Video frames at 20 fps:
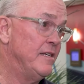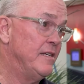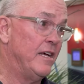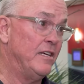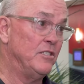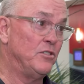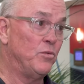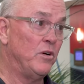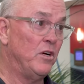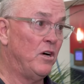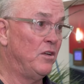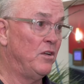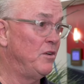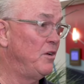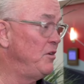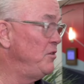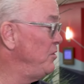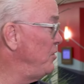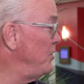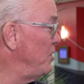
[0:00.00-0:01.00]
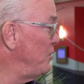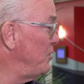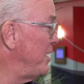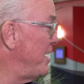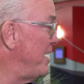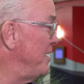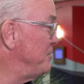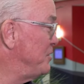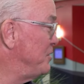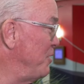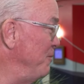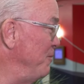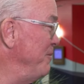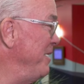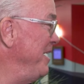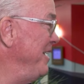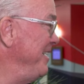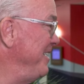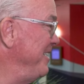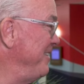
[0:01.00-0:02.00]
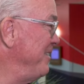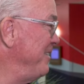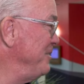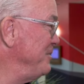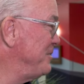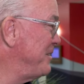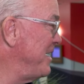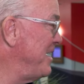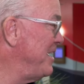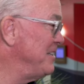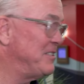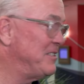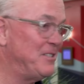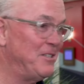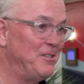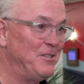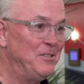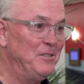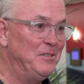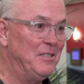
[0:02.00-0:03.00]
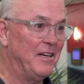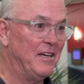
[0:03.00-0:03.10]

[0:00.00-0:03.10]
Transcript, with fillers: As we all know, you can only have so many of those guys too.